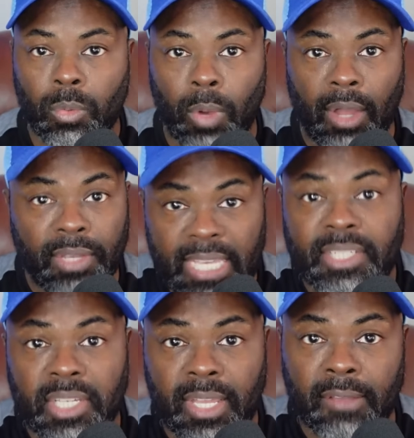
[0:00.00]
while
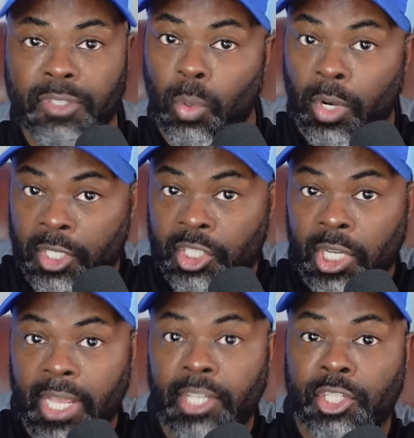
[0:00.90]
ETFs or
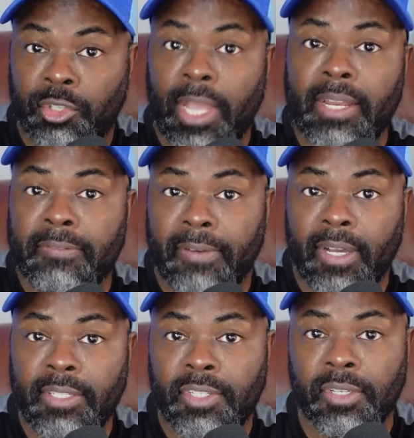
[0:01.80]
exchange traded
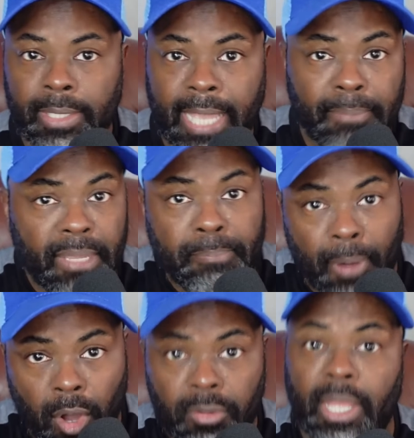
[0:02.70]
funds can be
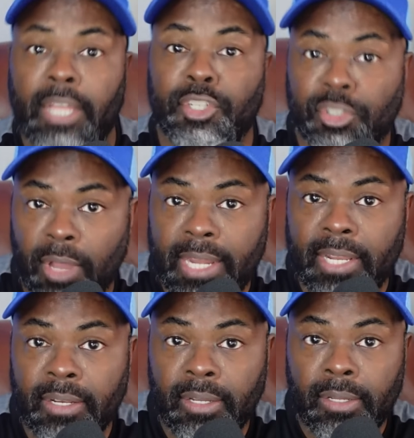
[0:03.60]
bought and traded
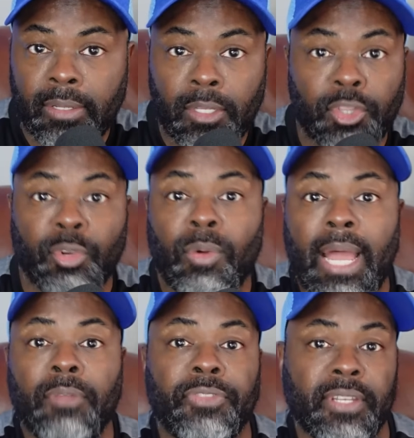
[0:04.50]

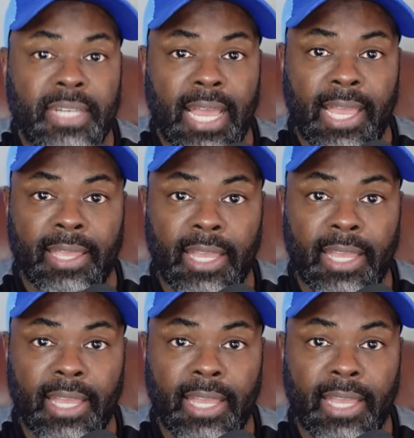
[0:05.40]
throughout the day.